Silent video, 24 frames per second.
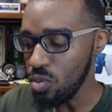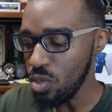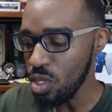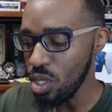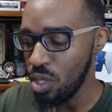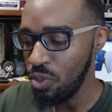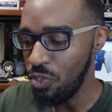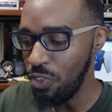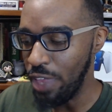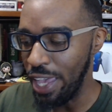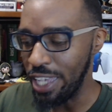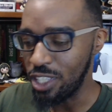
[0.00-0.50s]

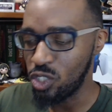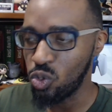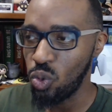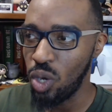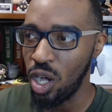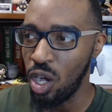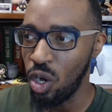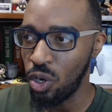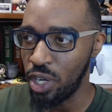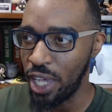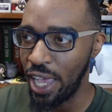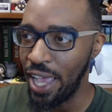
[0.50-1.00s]
that's why,
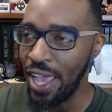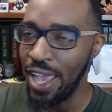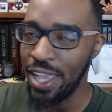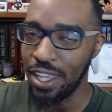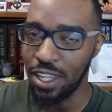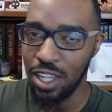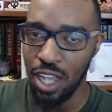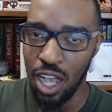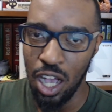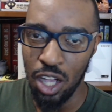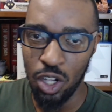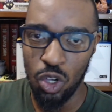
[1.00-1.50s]
okay, hey,
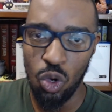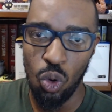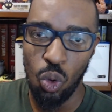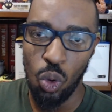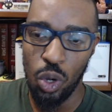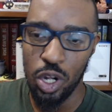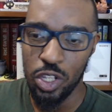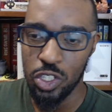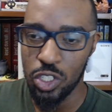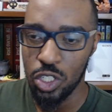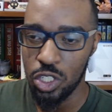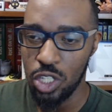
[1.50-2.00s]
Concord
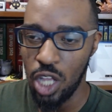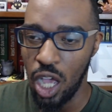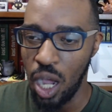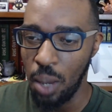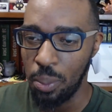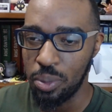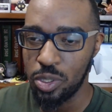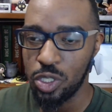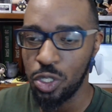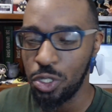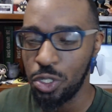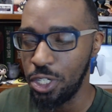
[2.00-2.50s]
is an
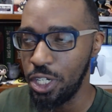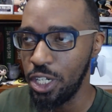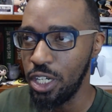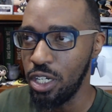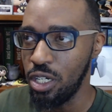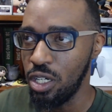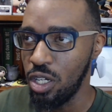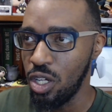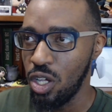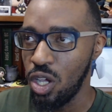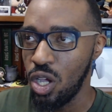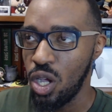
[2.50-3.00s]
opportunity
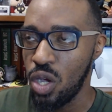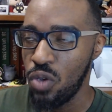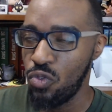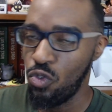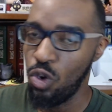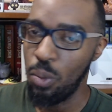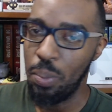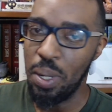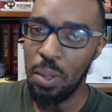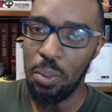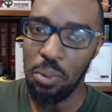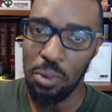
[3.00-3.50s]
for
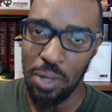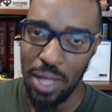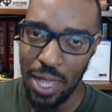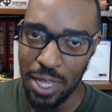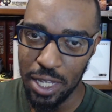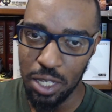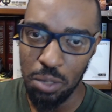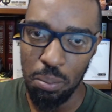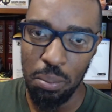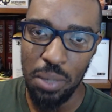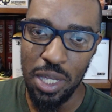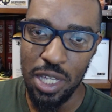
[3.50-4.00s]
people like
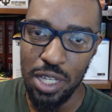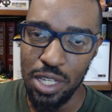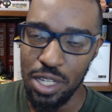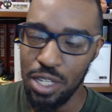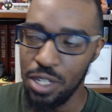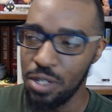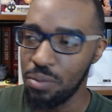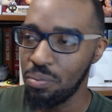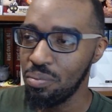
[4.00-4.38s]
me